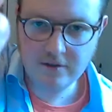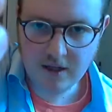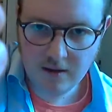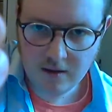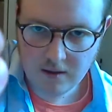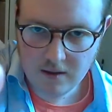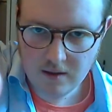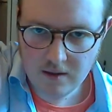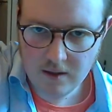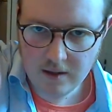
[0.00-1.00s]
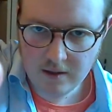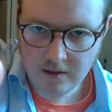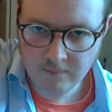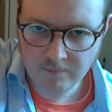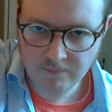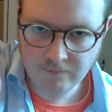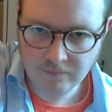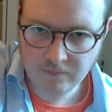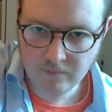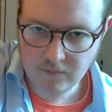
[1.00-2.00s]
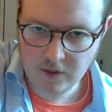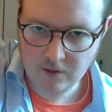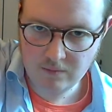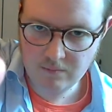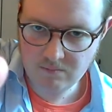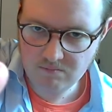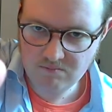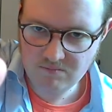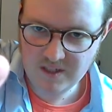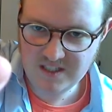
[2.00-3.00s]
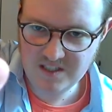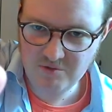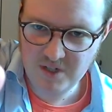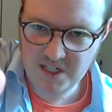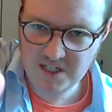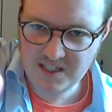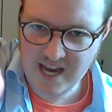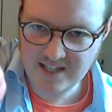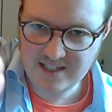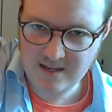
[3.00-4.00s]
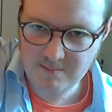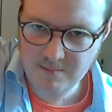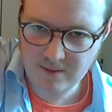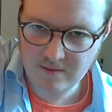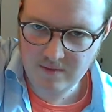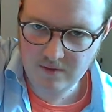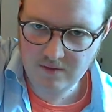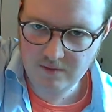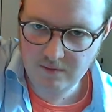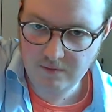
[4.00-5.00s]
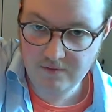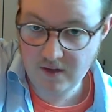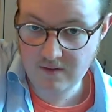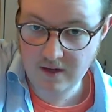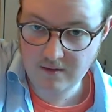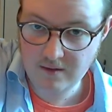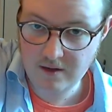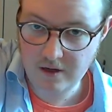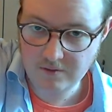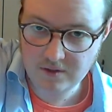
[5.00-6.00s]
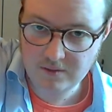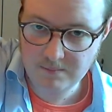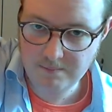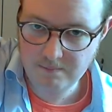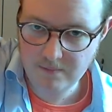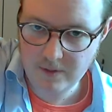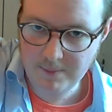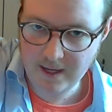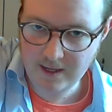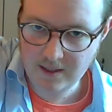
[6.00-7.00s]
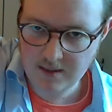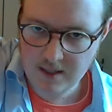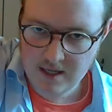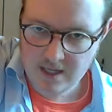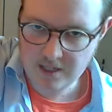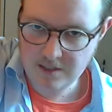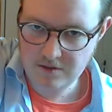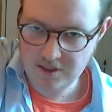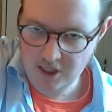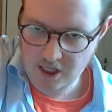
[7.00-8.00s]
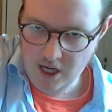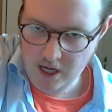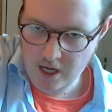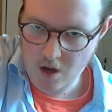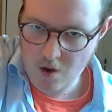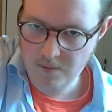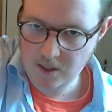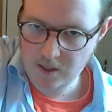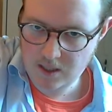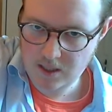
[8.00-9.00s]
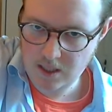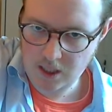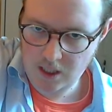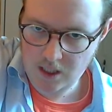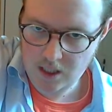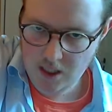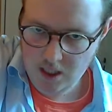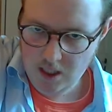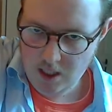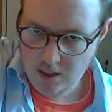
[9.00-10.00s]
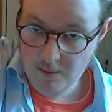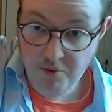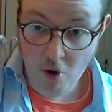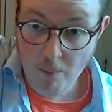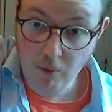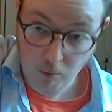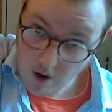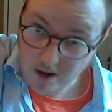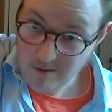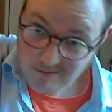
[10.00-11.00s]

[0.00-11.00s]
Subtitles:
looking, it's not really a tax stamp, but the thing that closes the packet. As you see, I open it the proper way,